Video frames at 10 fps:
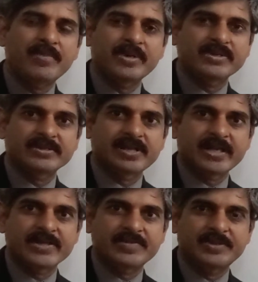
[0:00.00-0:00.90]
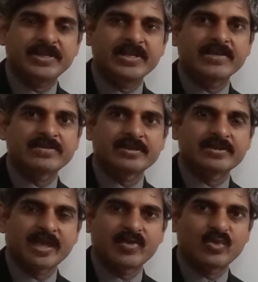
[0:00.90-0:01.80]
personal
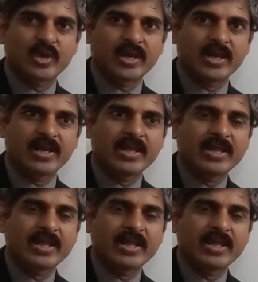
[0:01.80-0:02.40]
experiences as well,